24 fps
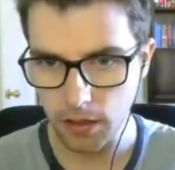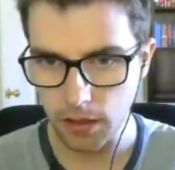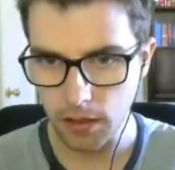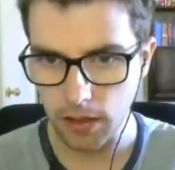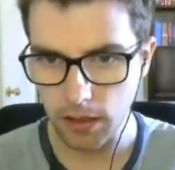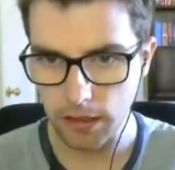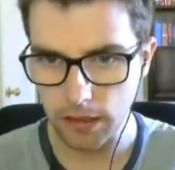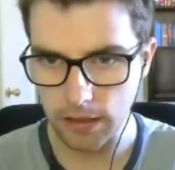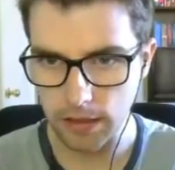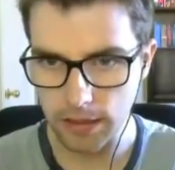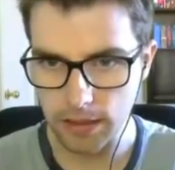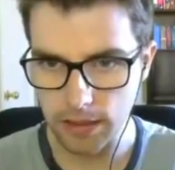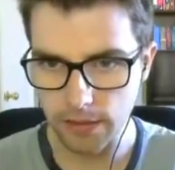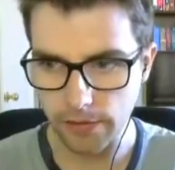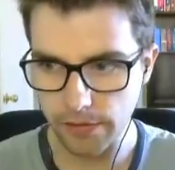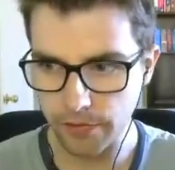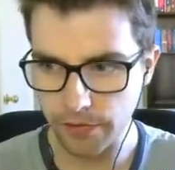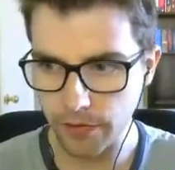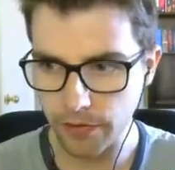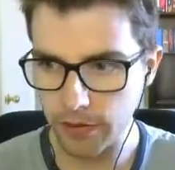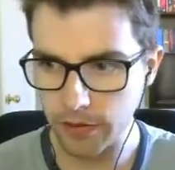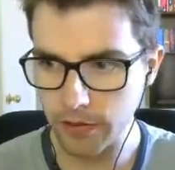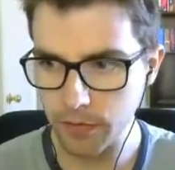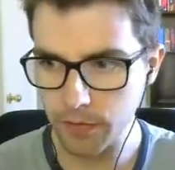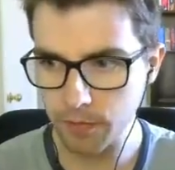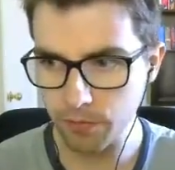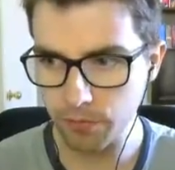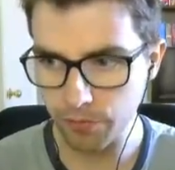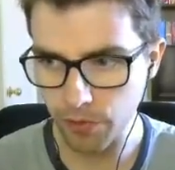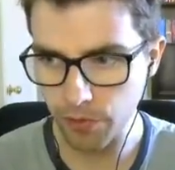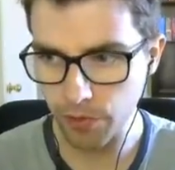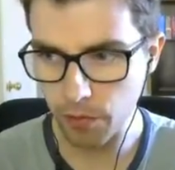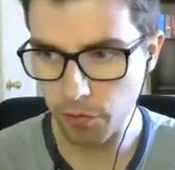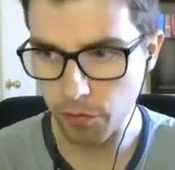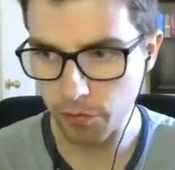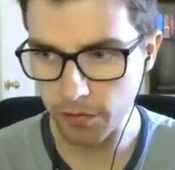And the E75 is
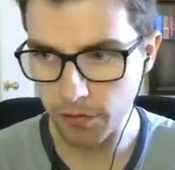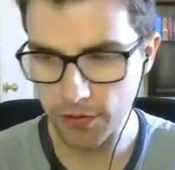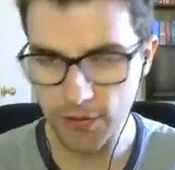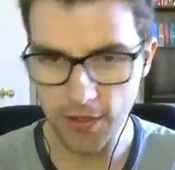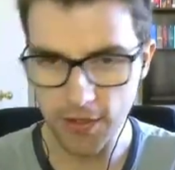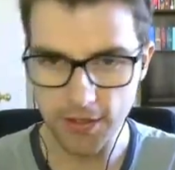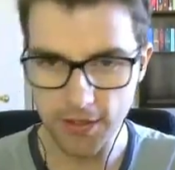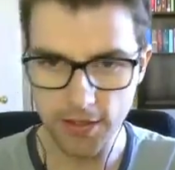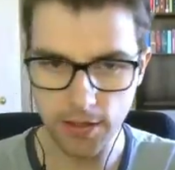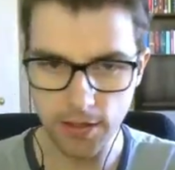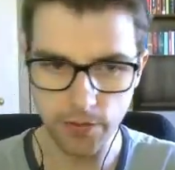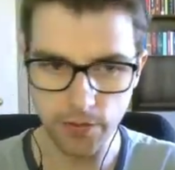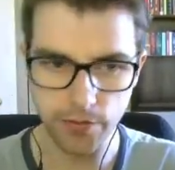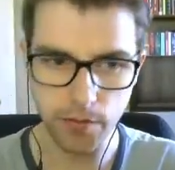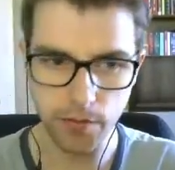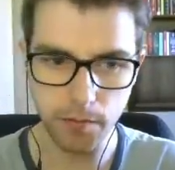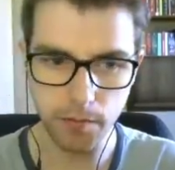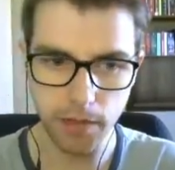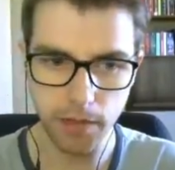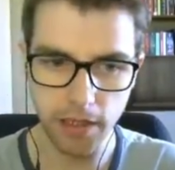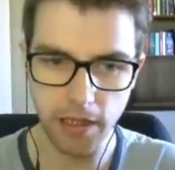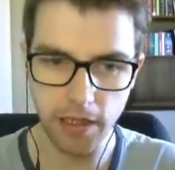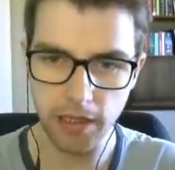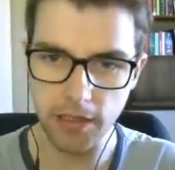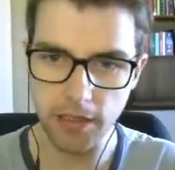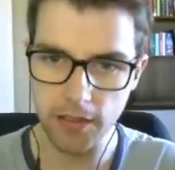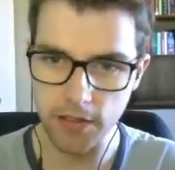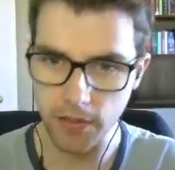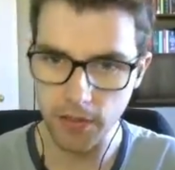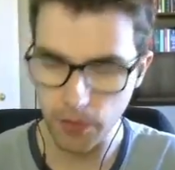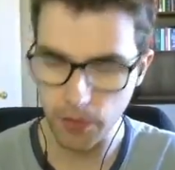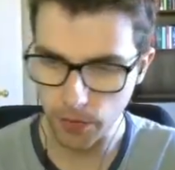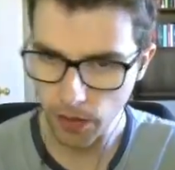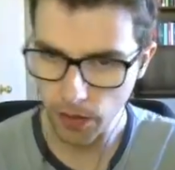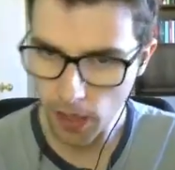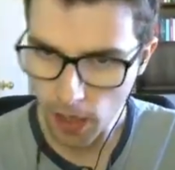probably chasing from behind.
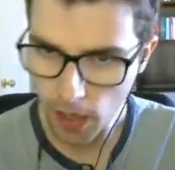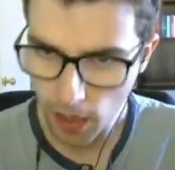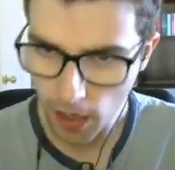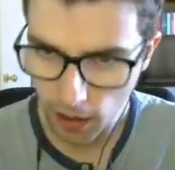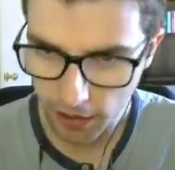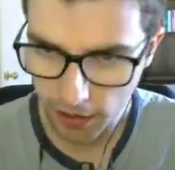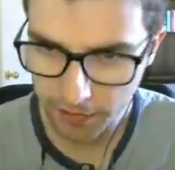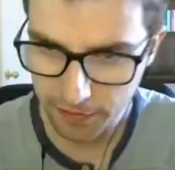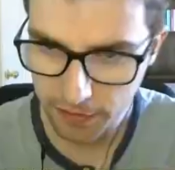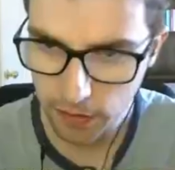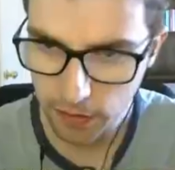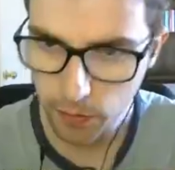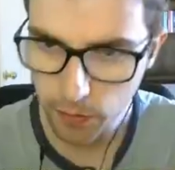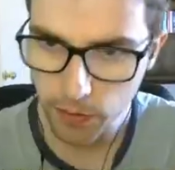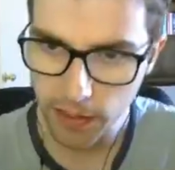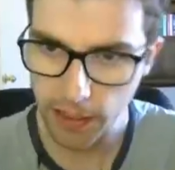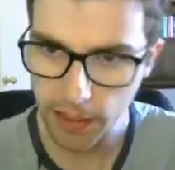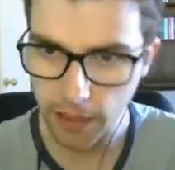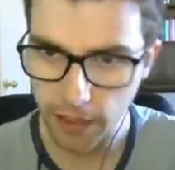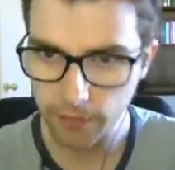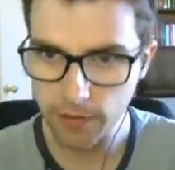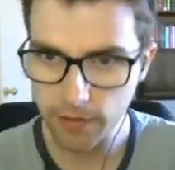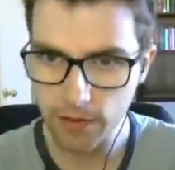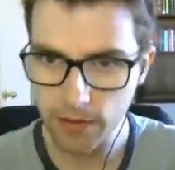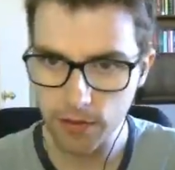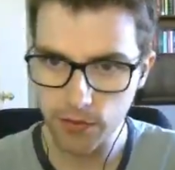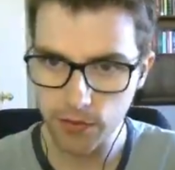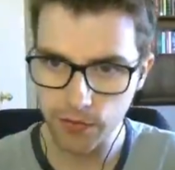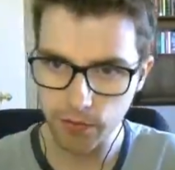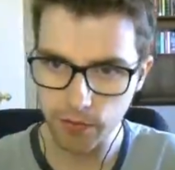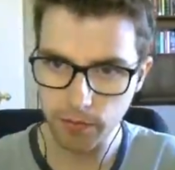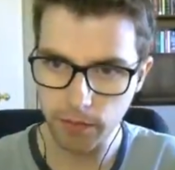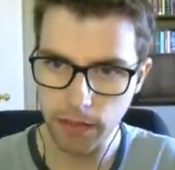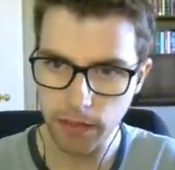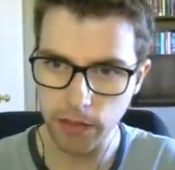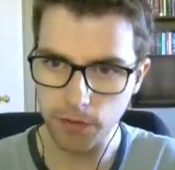So I think what I have to do
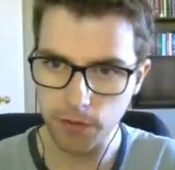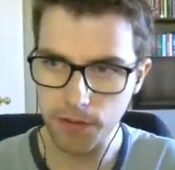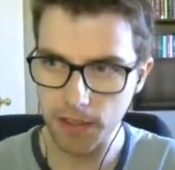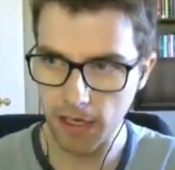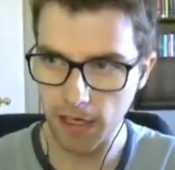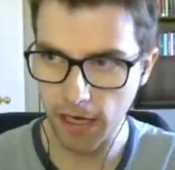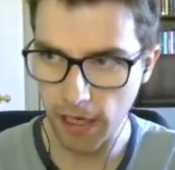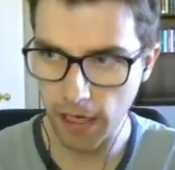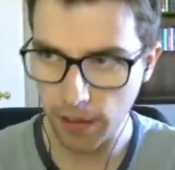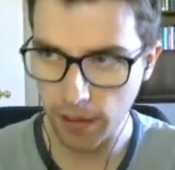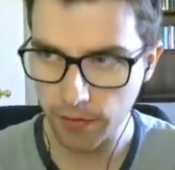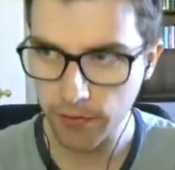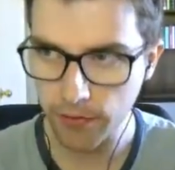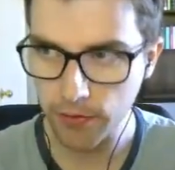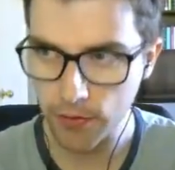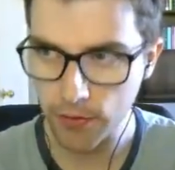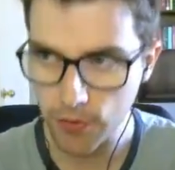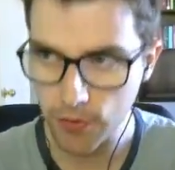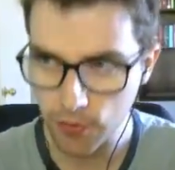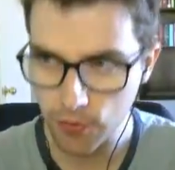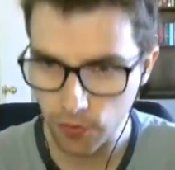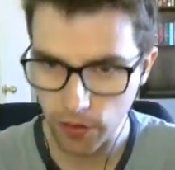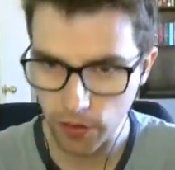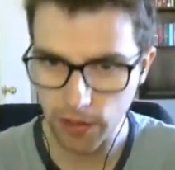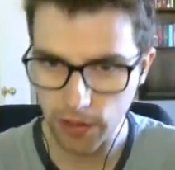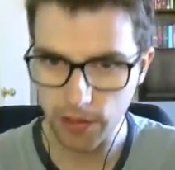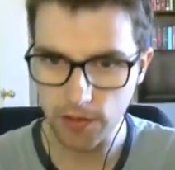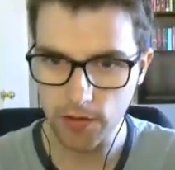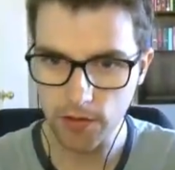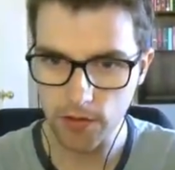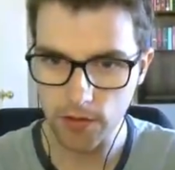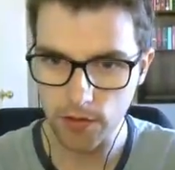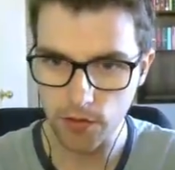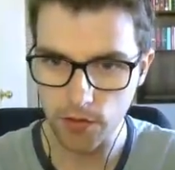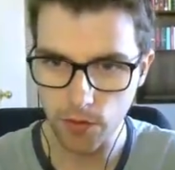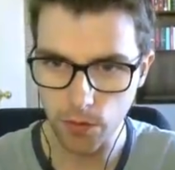from here is I have to try
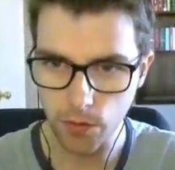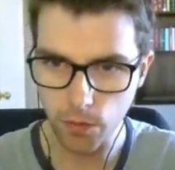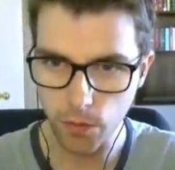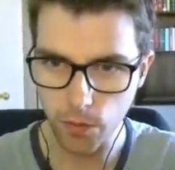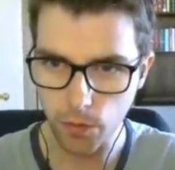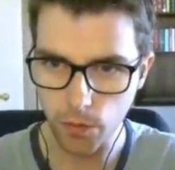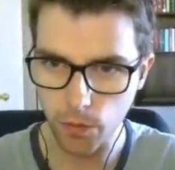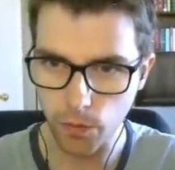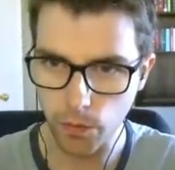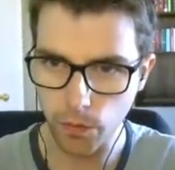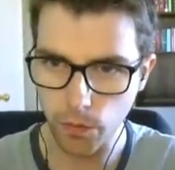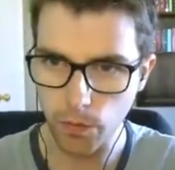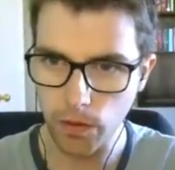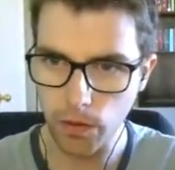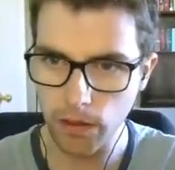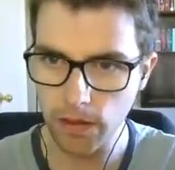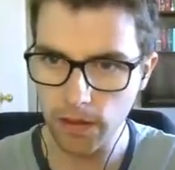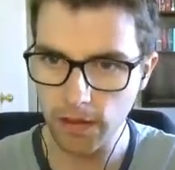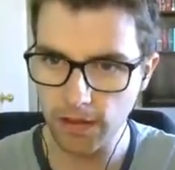to...